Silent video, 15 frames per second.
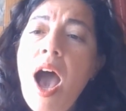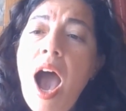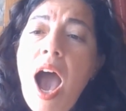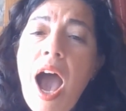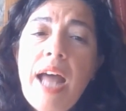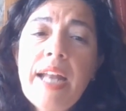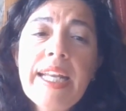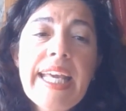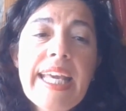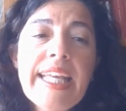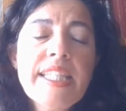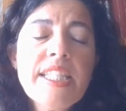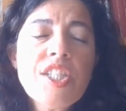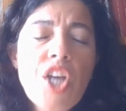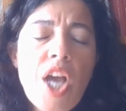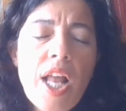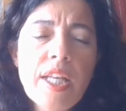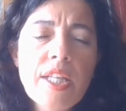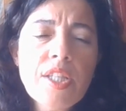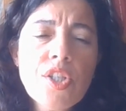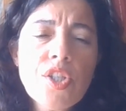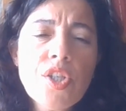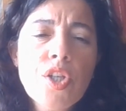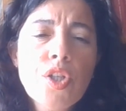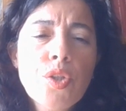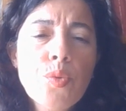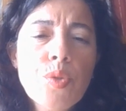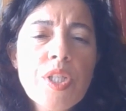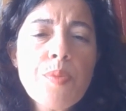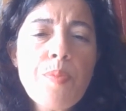and its challenge
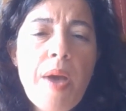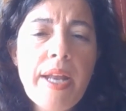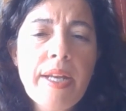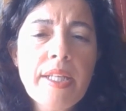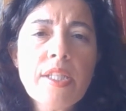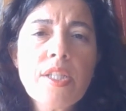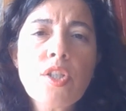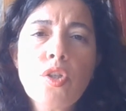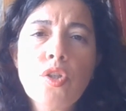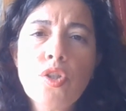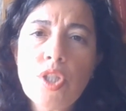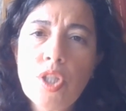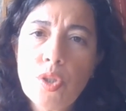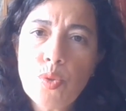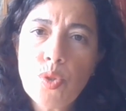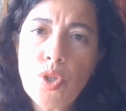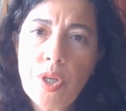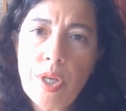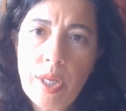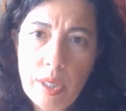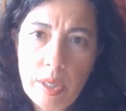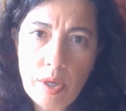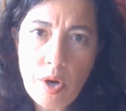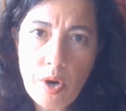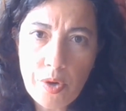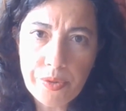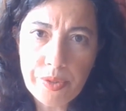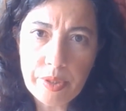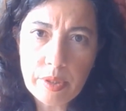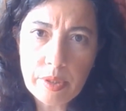to Spanish constitutional
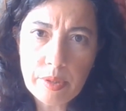order.